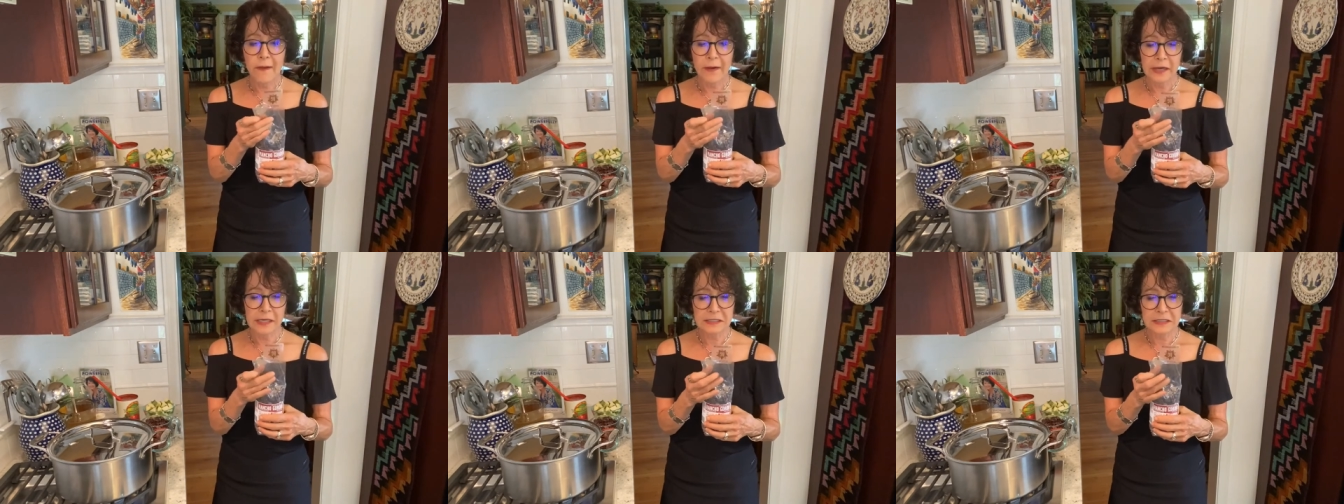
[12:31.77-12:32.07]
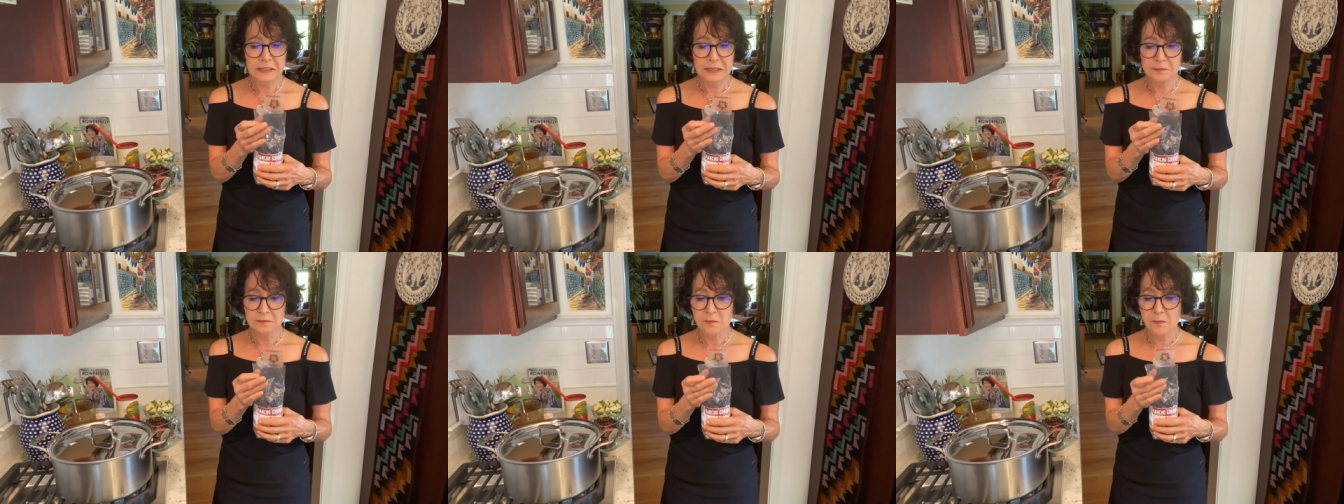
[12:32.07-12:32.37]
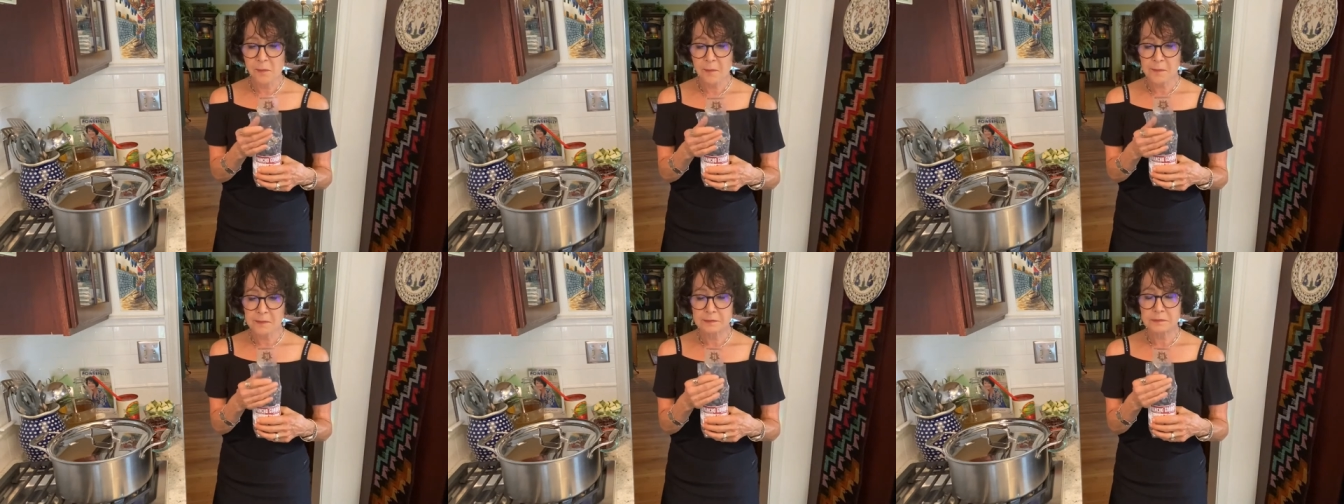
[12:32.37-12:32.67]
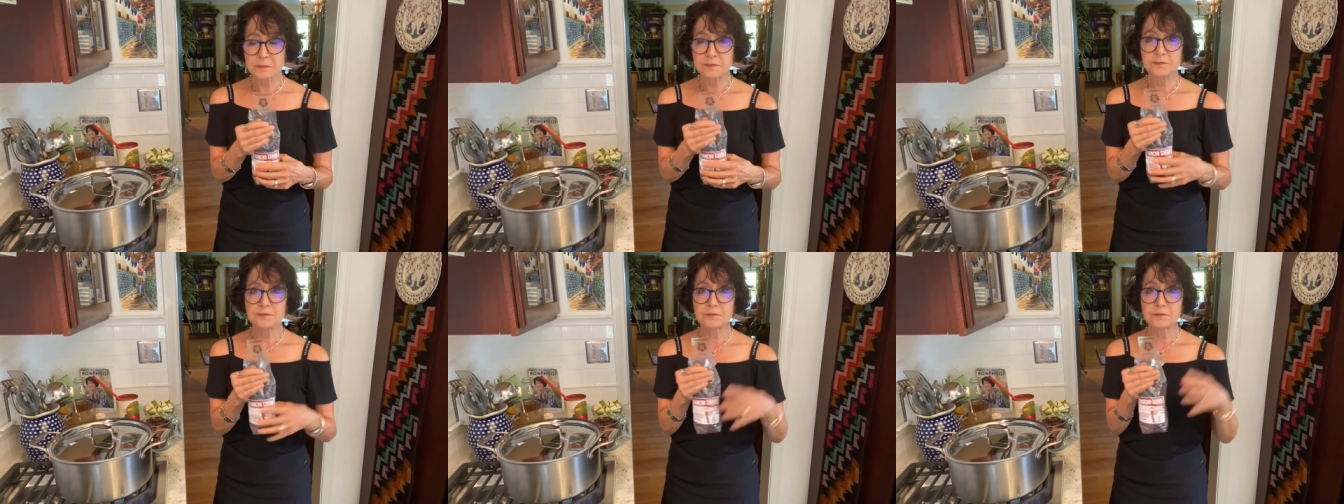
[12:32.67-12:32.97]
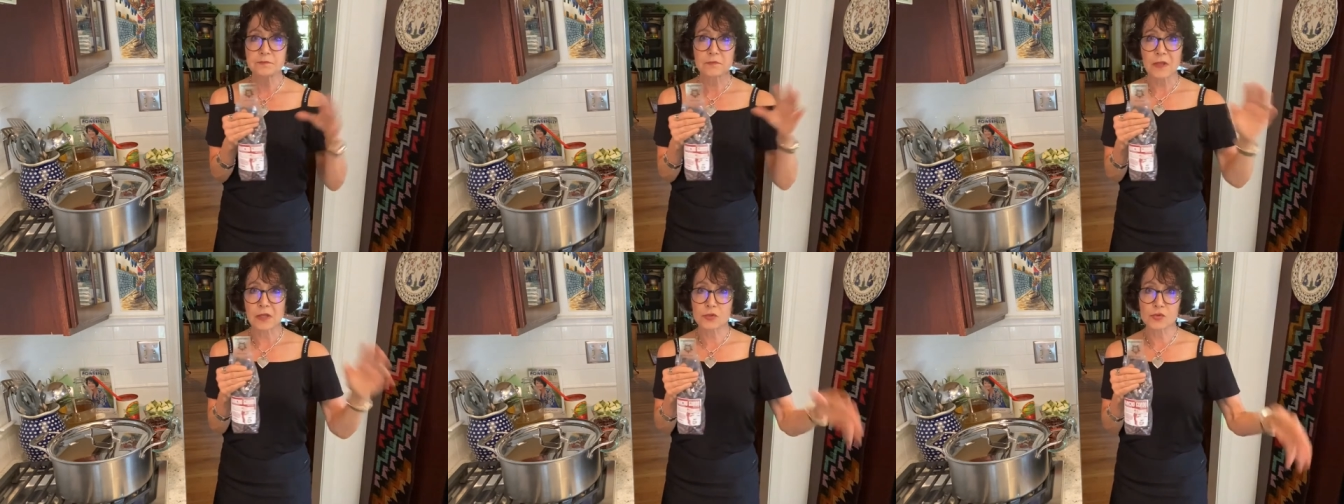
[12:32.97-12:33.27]
Um,
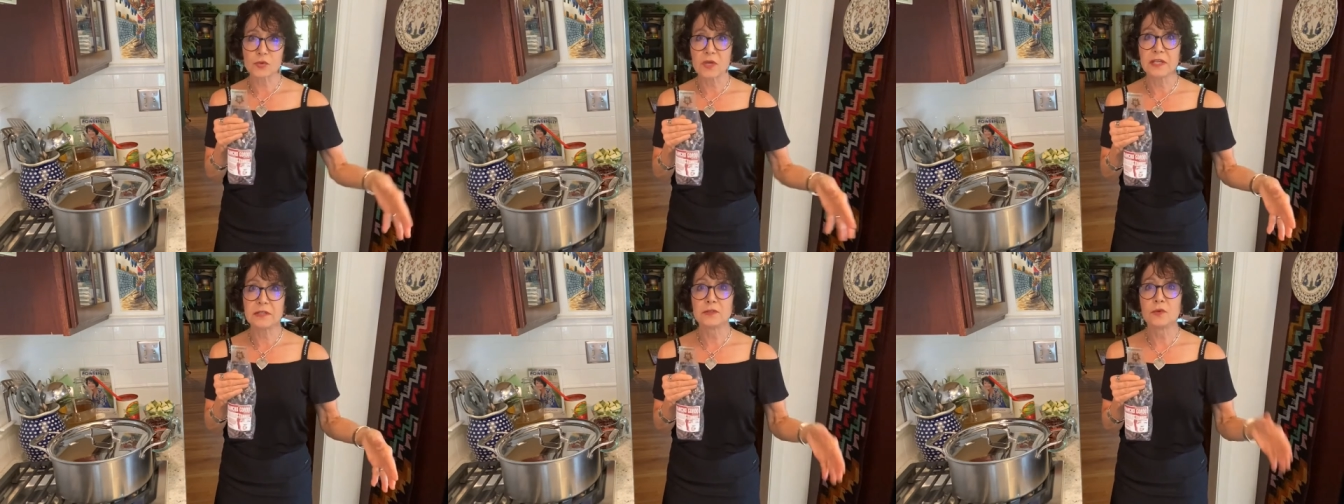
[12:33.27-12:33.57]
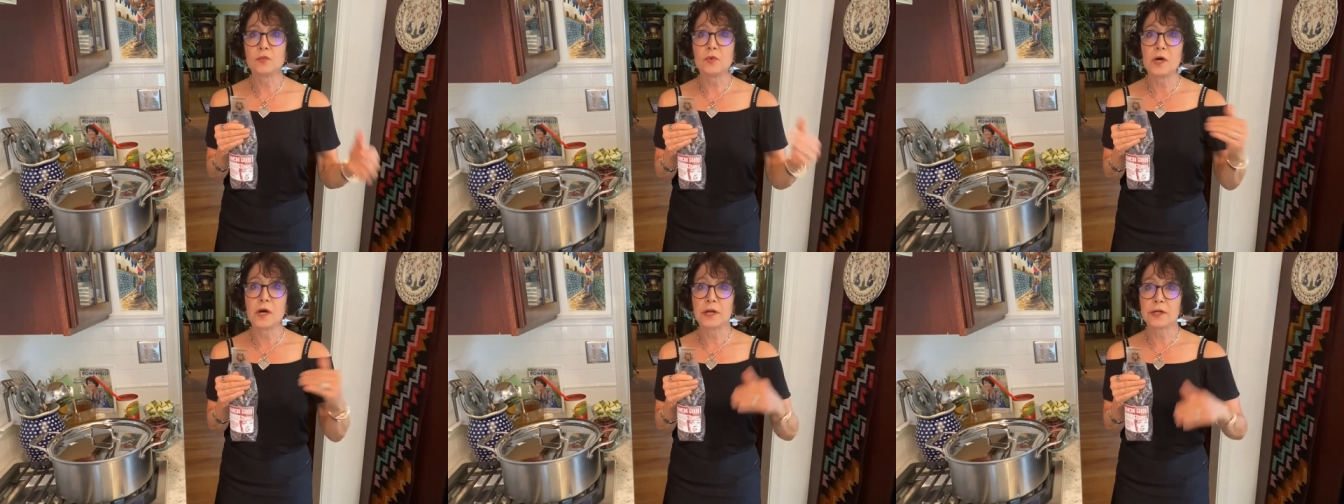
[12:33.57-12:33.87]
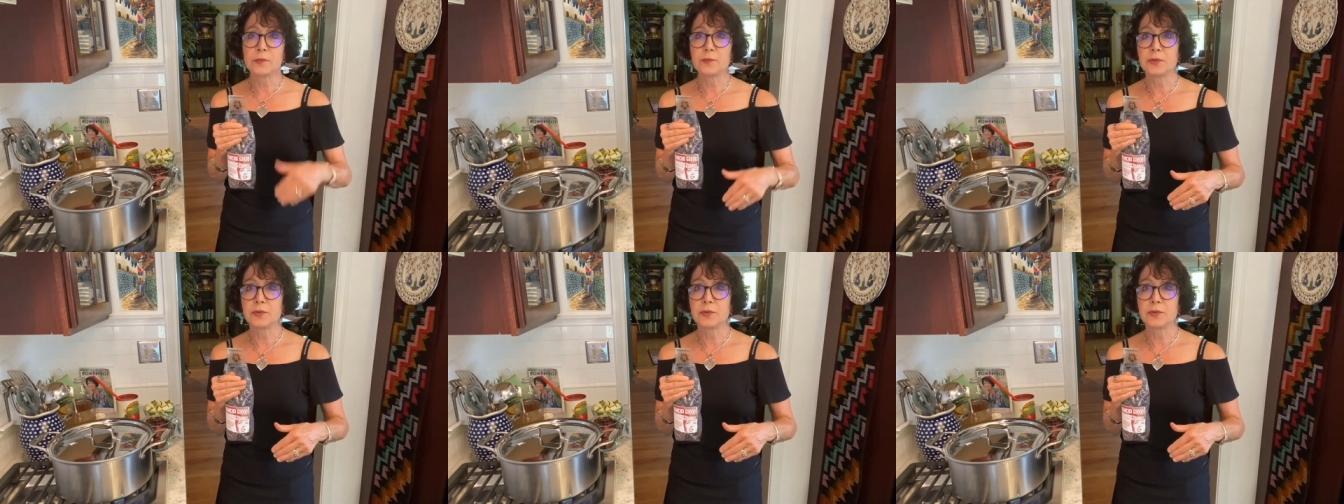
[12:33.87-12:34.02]
drain the water,